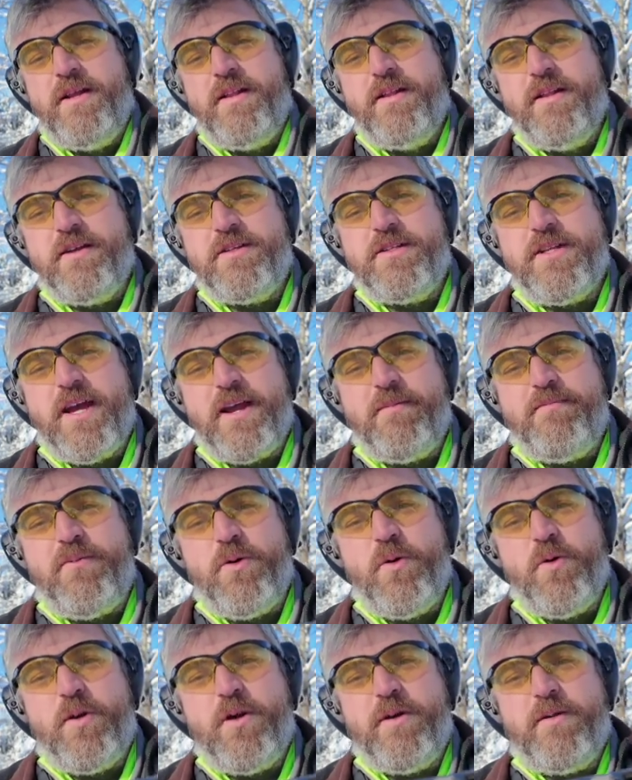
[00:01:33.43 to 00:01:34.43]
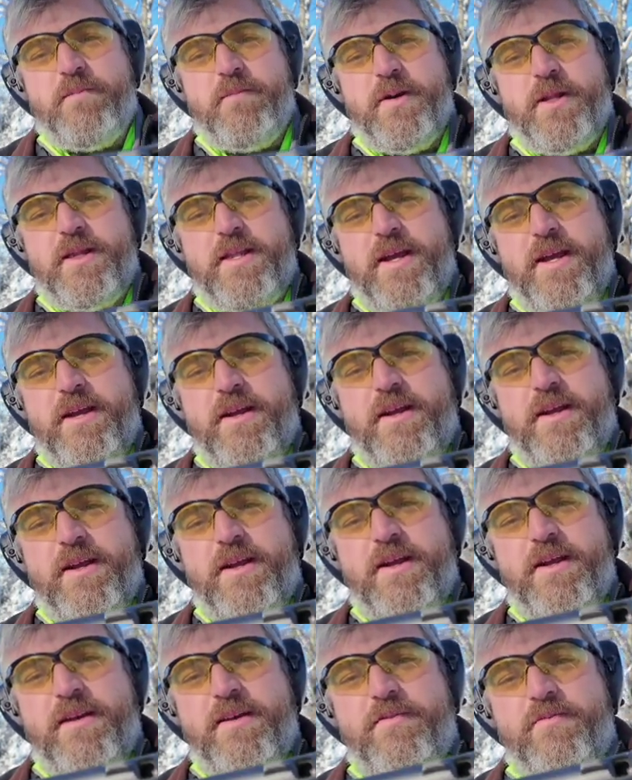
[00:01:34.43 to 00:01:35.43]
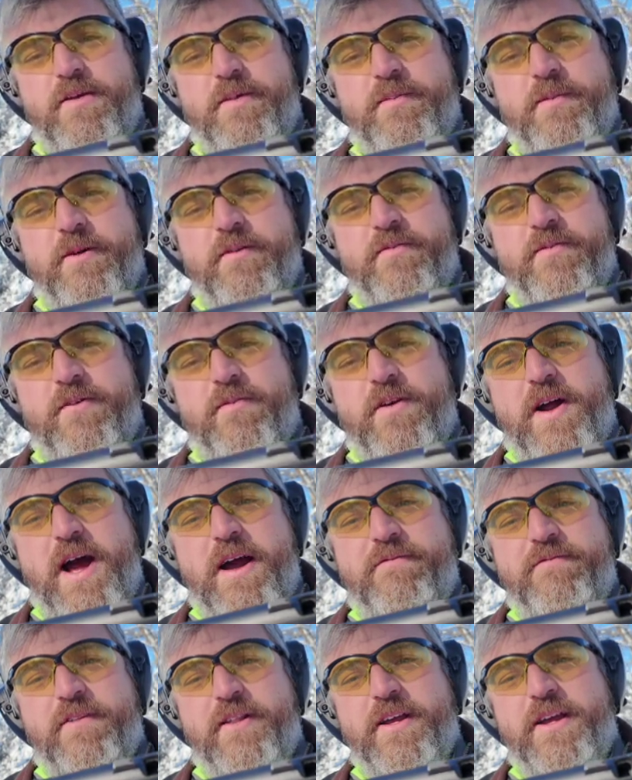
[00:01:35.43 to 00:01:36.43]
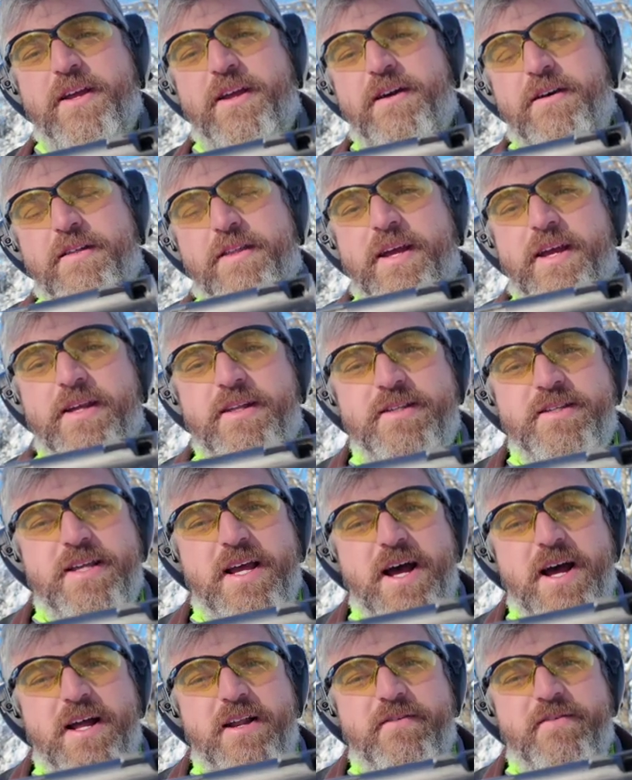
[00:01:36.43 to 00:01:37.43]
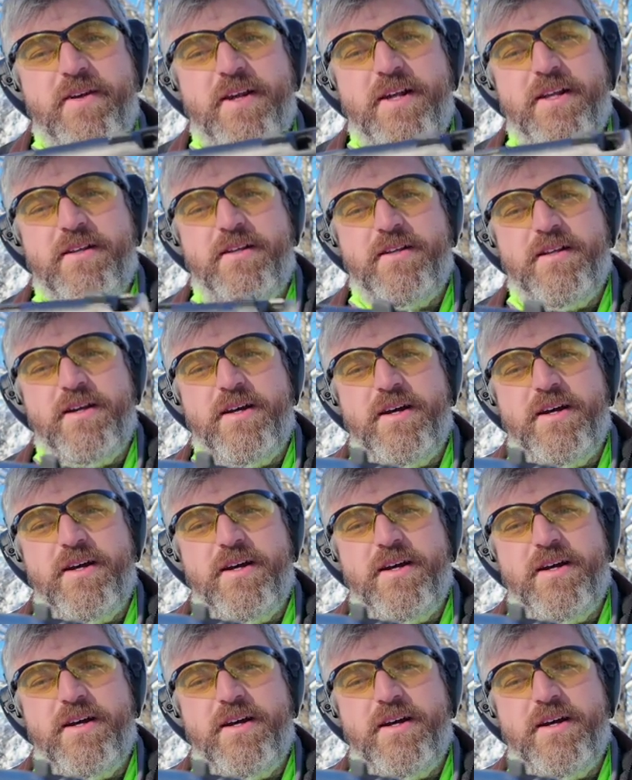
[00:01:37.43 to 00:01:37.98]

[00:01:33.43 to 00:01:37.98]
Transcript: Looks like a port, but they removed the rifling on the inside of it